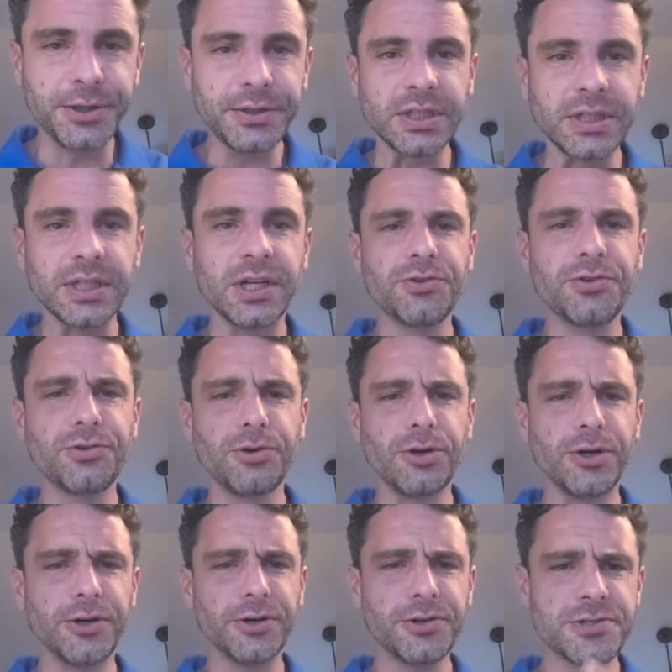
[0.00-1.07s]
And those are
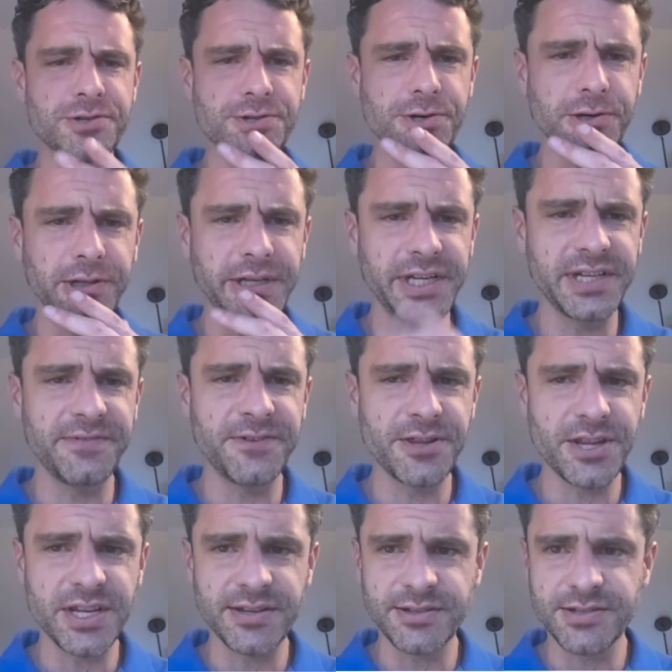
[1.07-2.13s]
all controlling different
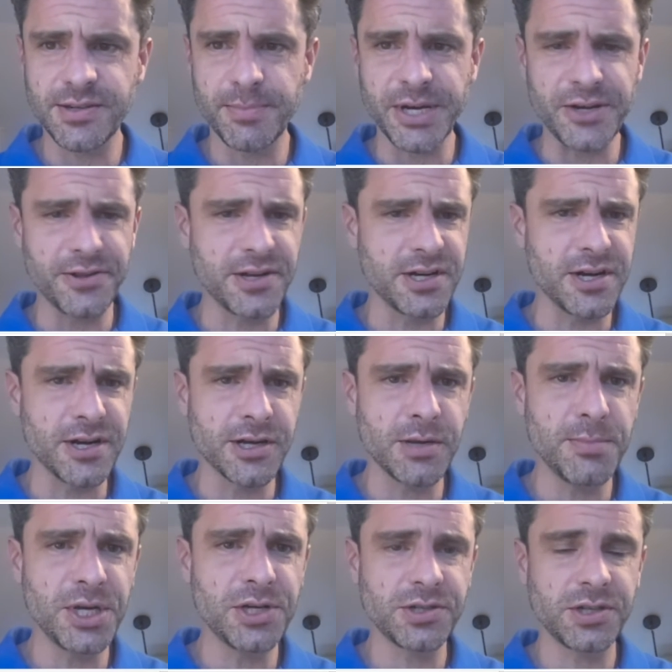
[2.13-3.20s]
things about the
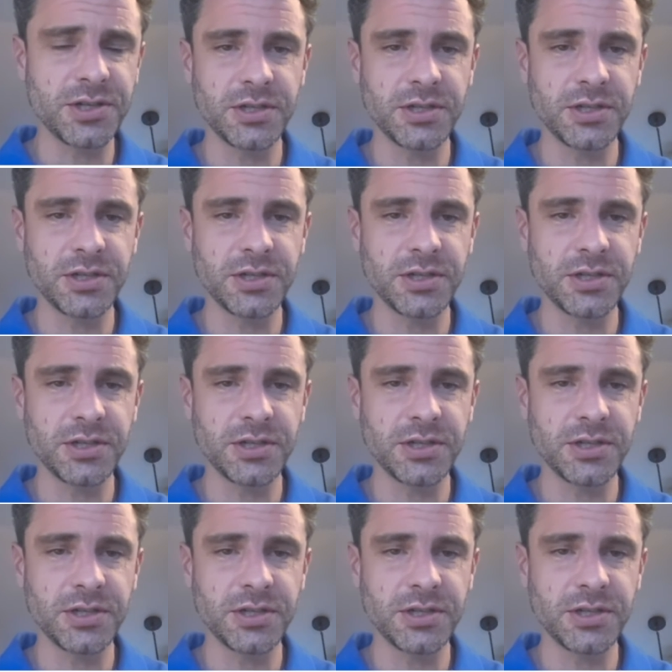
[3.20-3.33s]
document.